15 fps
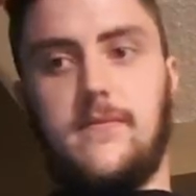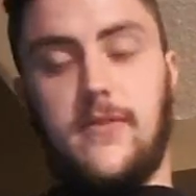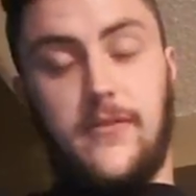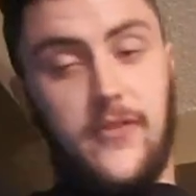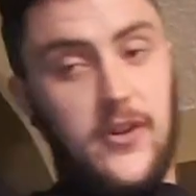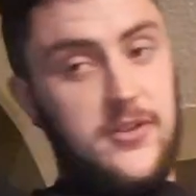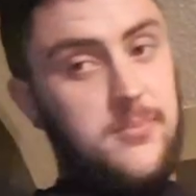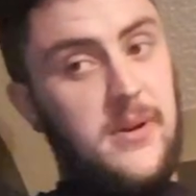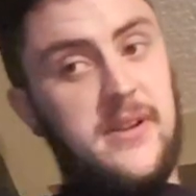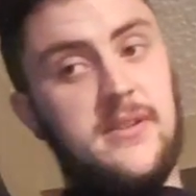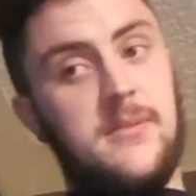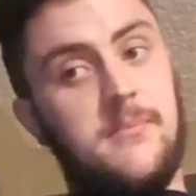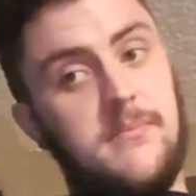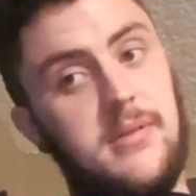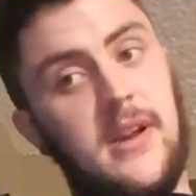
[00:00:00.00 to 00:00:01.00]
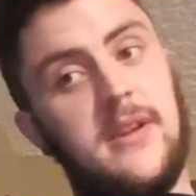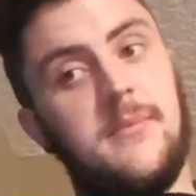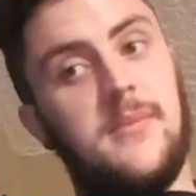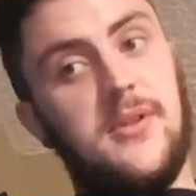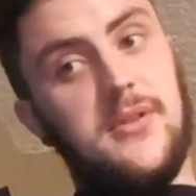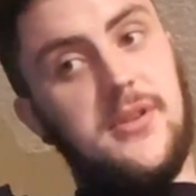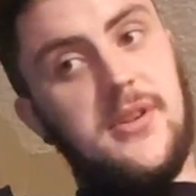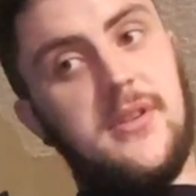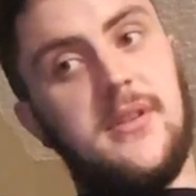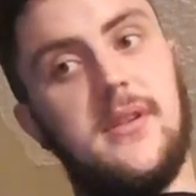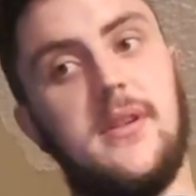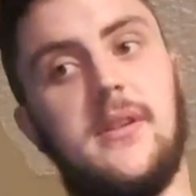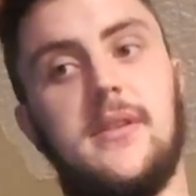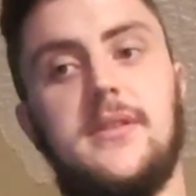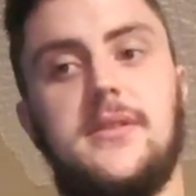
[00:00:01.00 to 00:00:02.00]
The first plane of
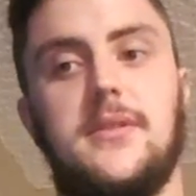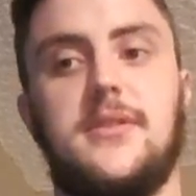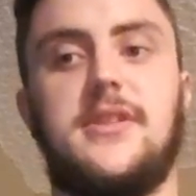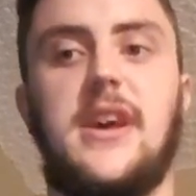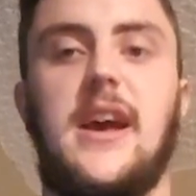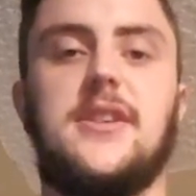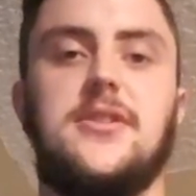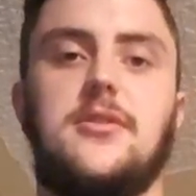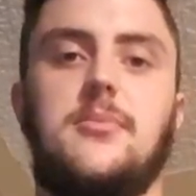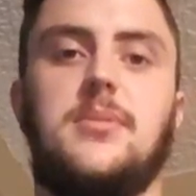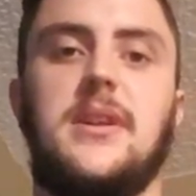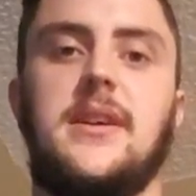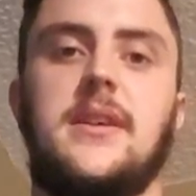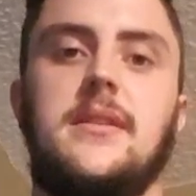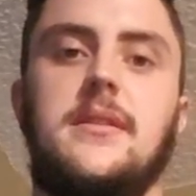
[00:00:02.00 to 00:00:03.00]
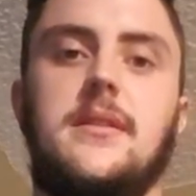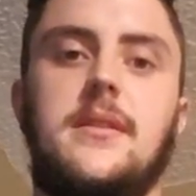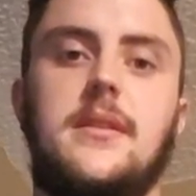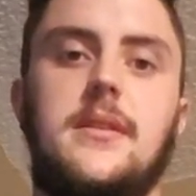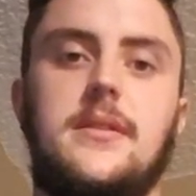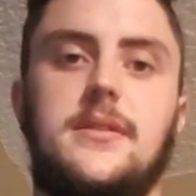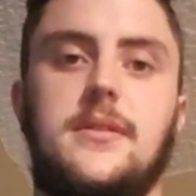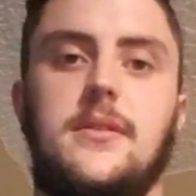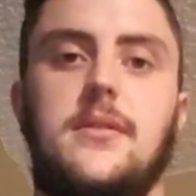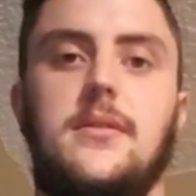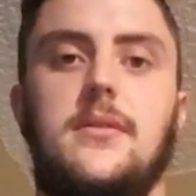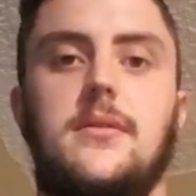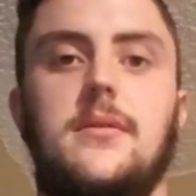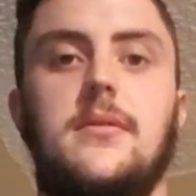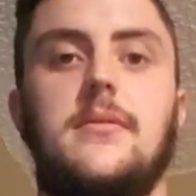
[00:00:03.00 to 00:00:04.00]
motion is your sagittal plane.
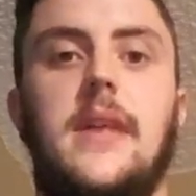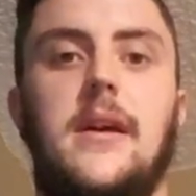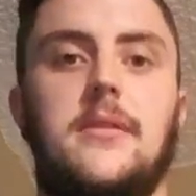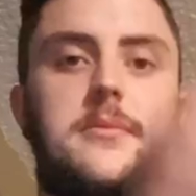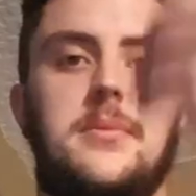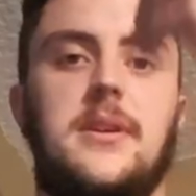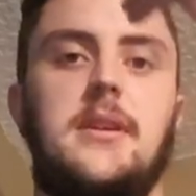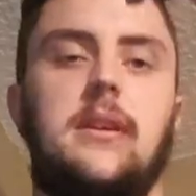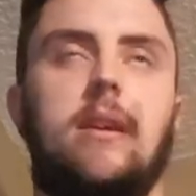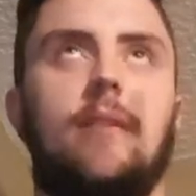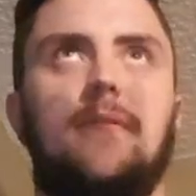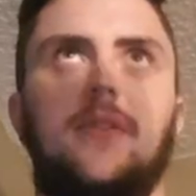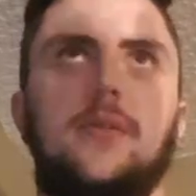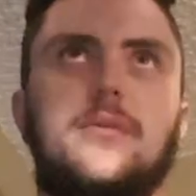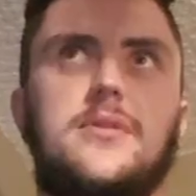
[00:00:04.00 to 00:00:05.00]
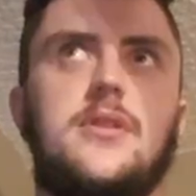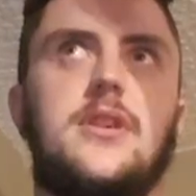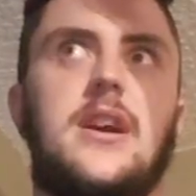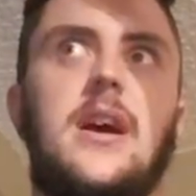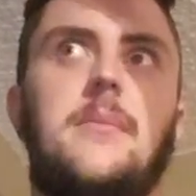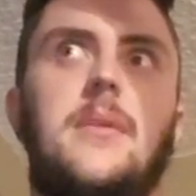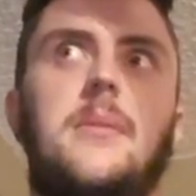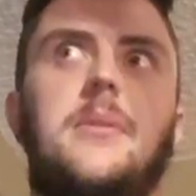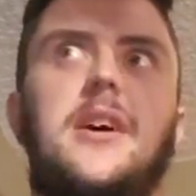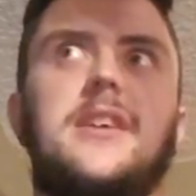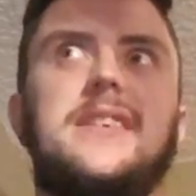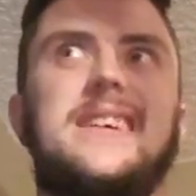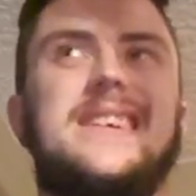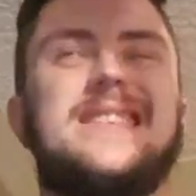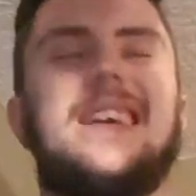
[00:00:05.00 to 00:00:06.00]
So that would be if you cut my body